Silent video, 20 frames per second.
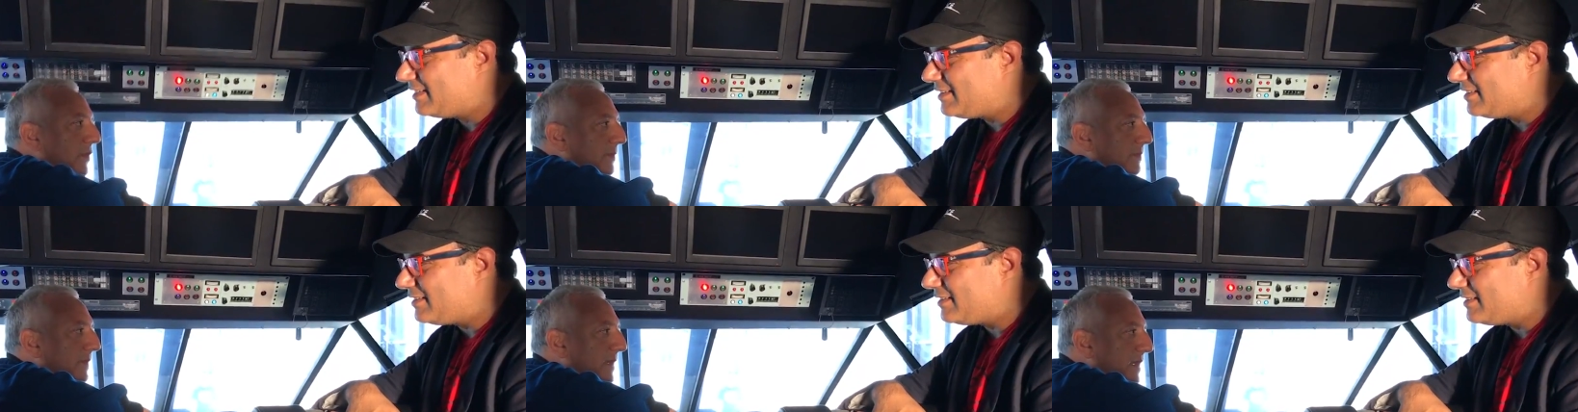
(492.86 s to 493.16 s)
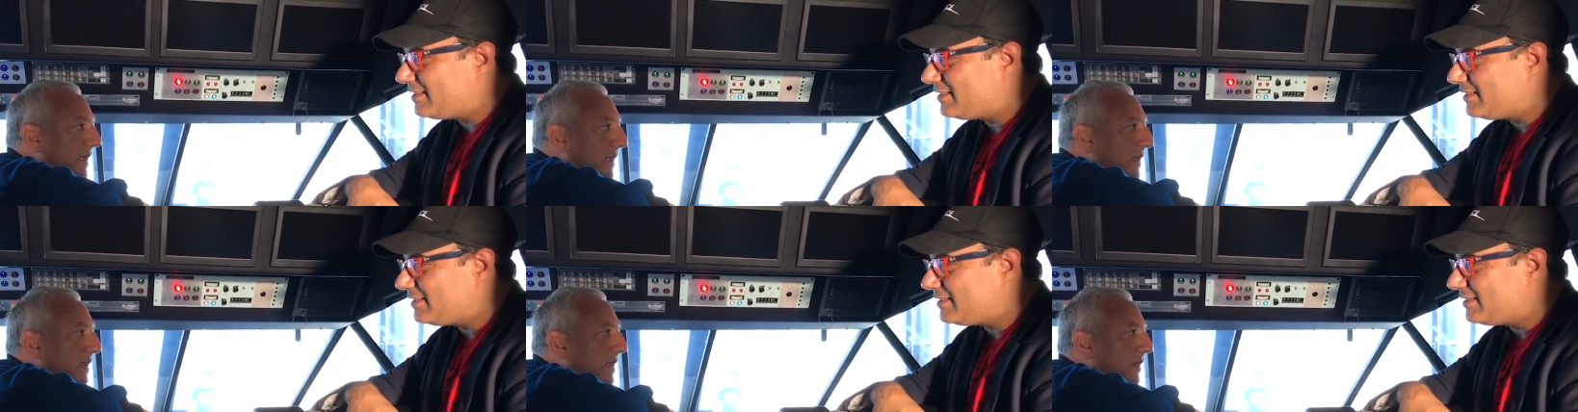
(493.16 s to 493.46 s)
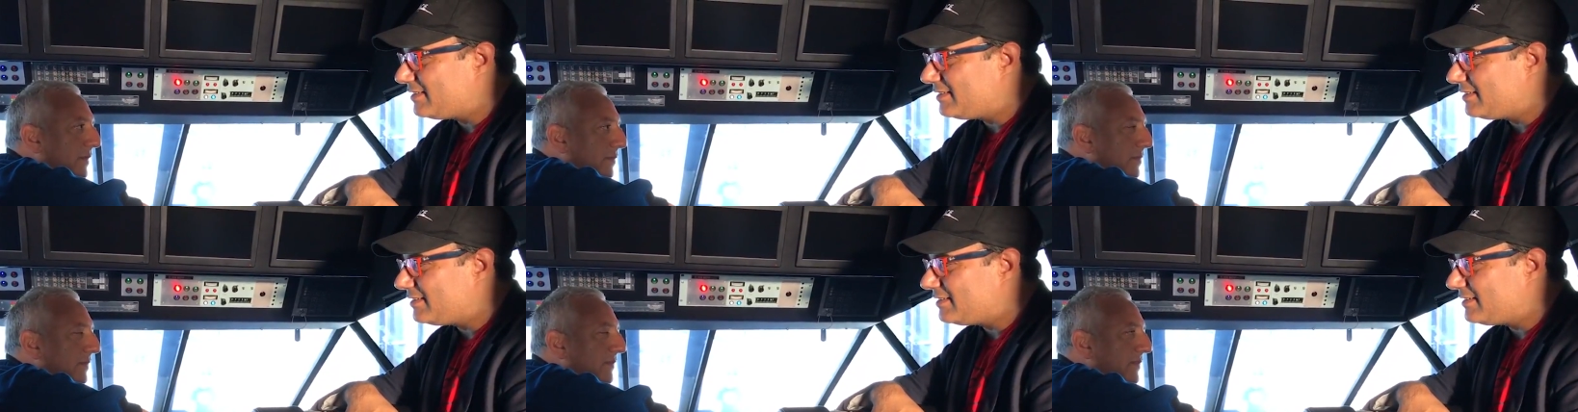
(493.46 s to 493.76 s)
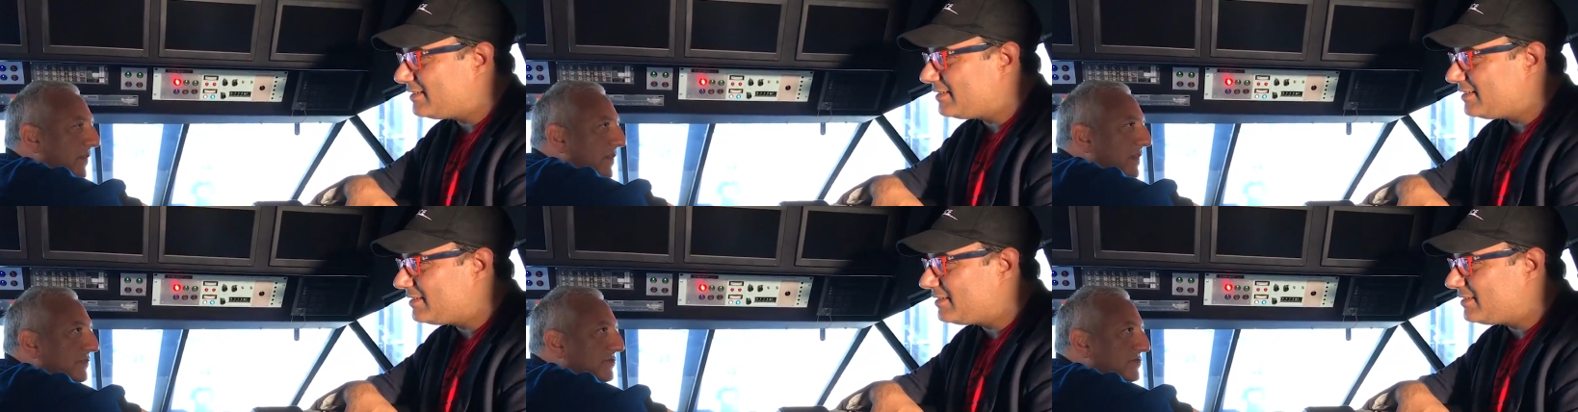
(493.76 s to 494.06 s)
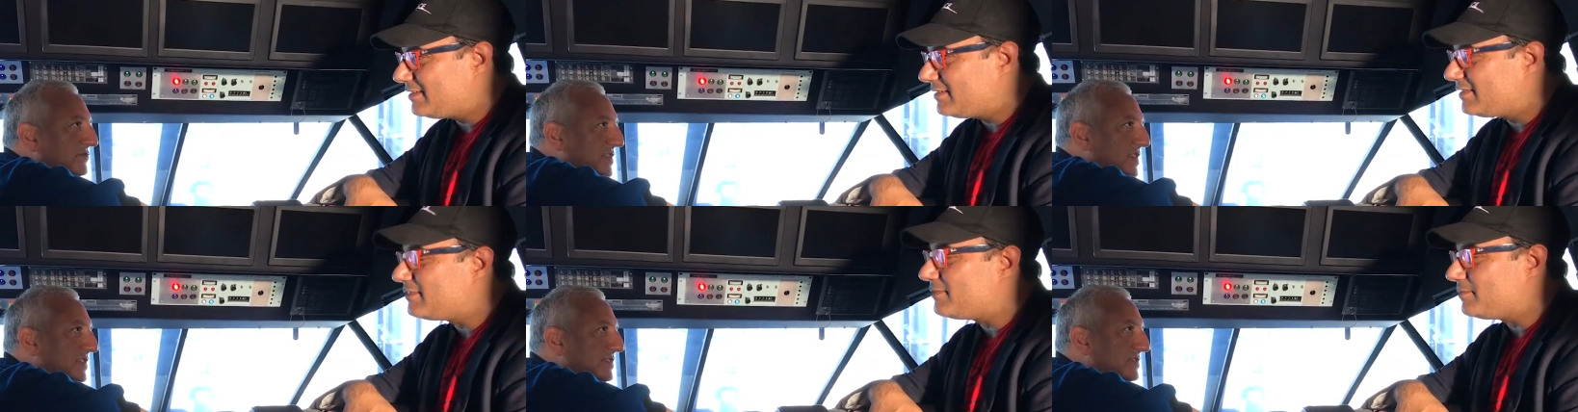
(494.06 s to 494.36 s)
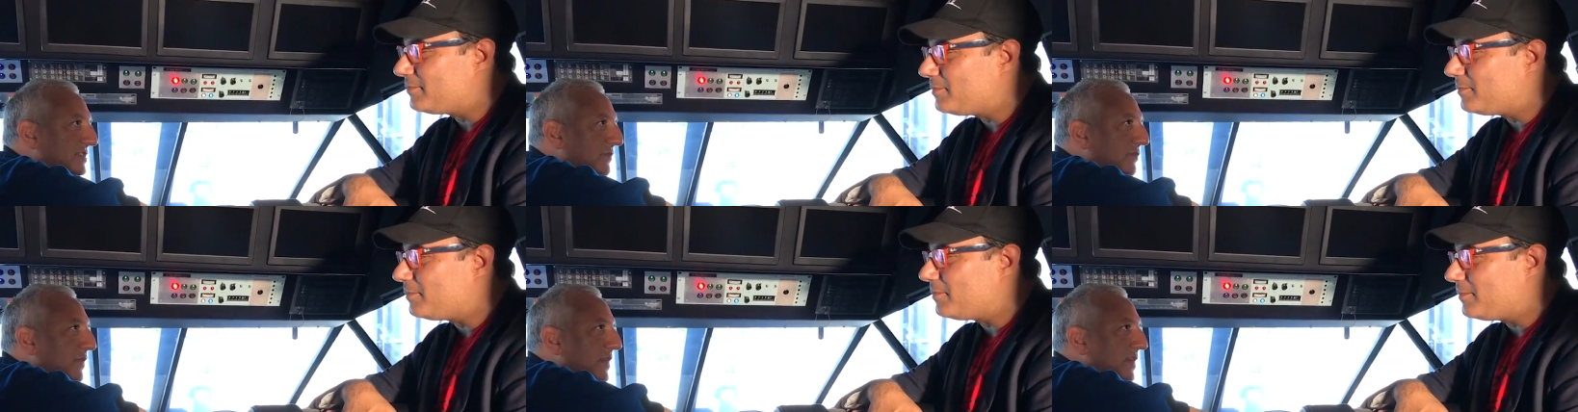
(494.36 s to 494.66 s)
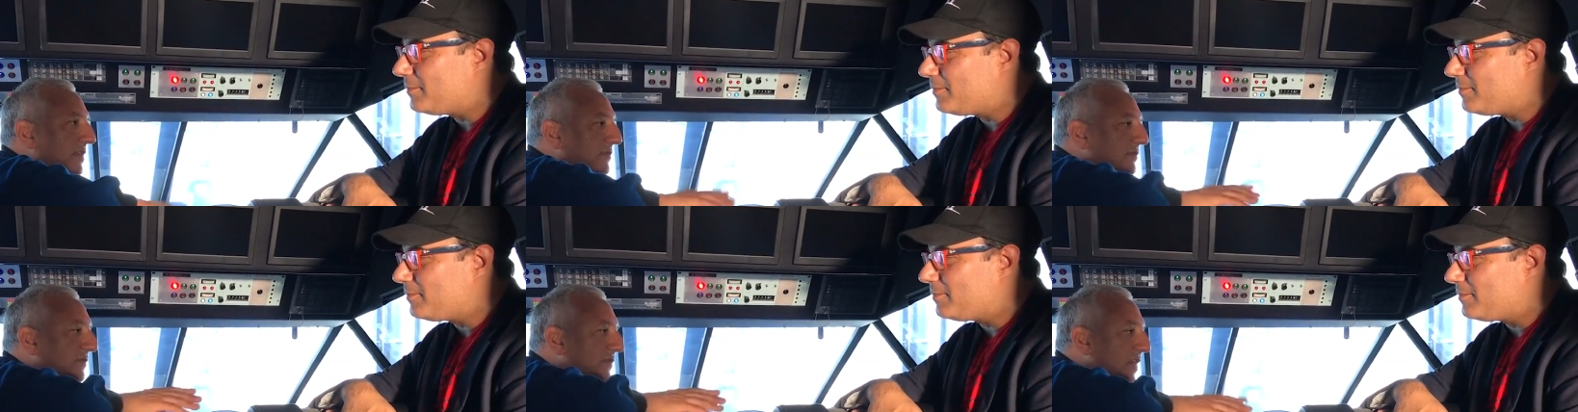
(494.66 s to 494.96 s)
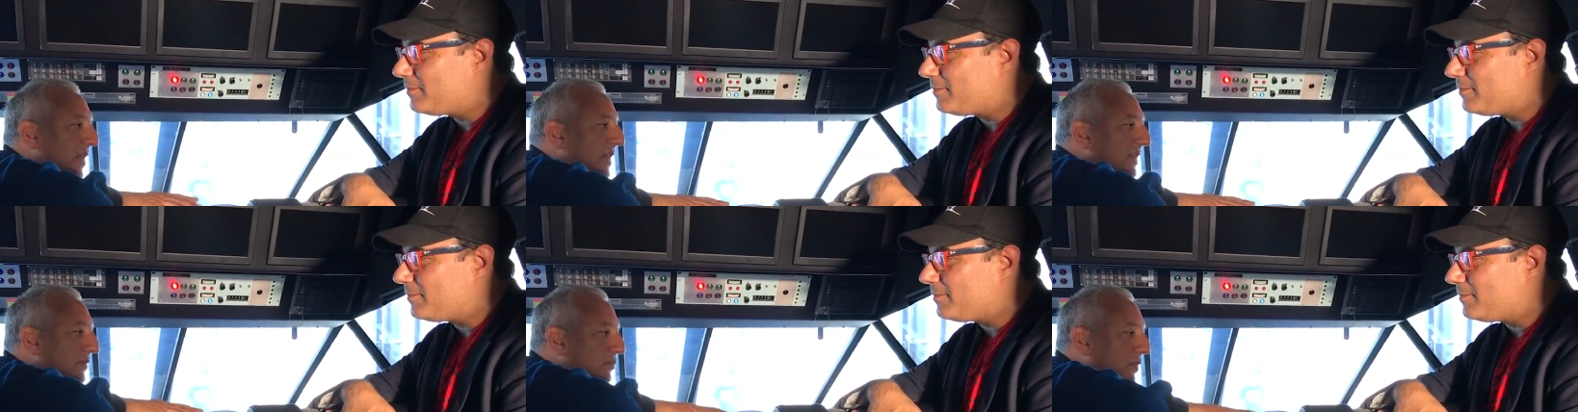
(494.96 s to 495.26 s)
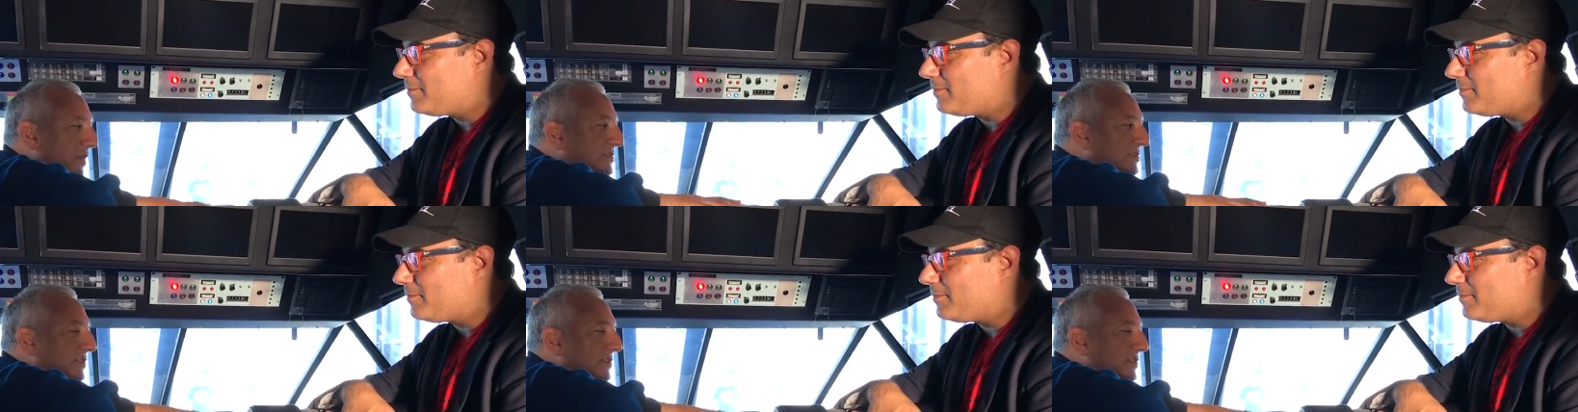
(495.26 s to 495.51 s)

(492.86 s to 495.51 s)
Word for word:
Speaker 1: it would be very interesting to see if we can find